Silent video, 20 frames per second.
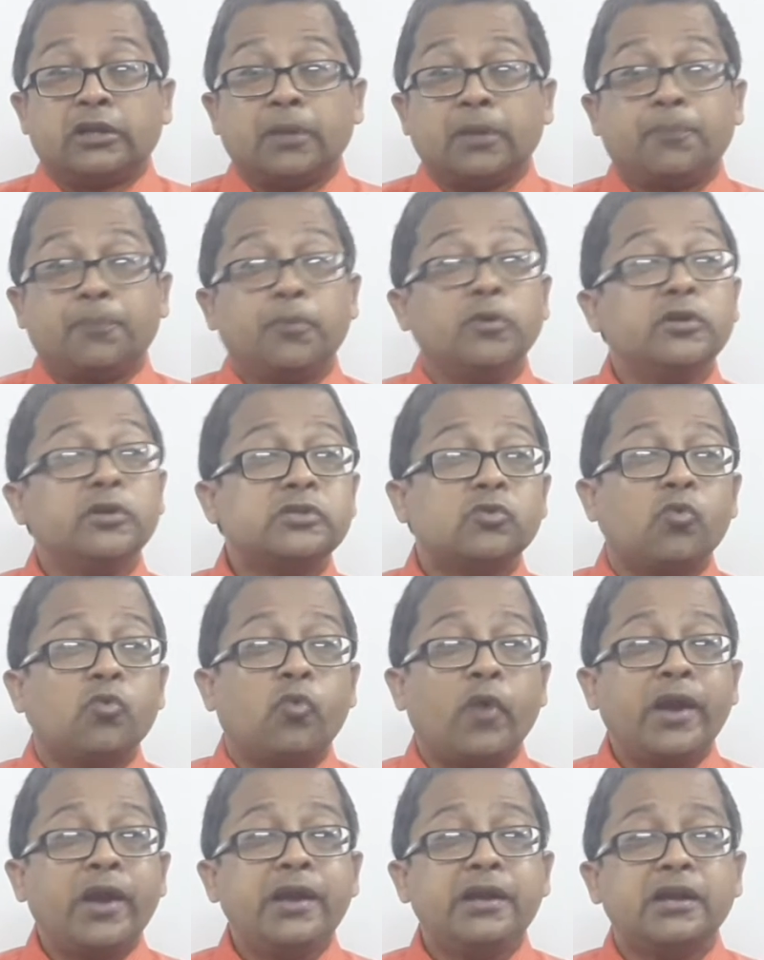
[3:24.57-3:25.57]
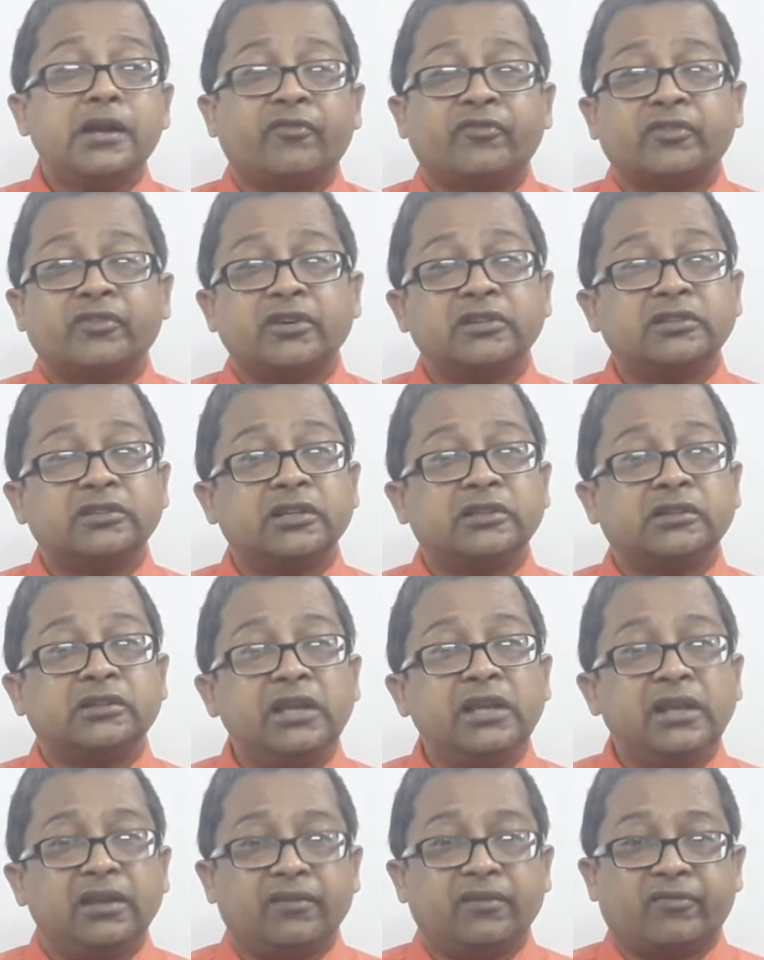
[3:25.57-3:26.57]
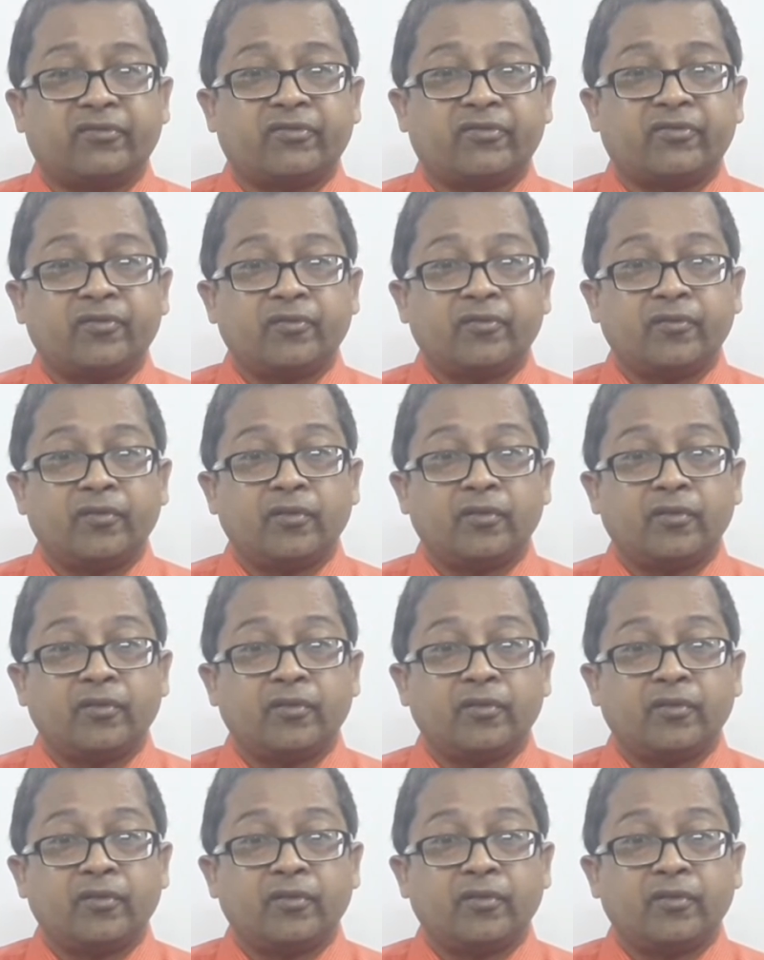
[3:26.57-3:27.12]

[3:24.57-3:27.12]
The police went after the thief.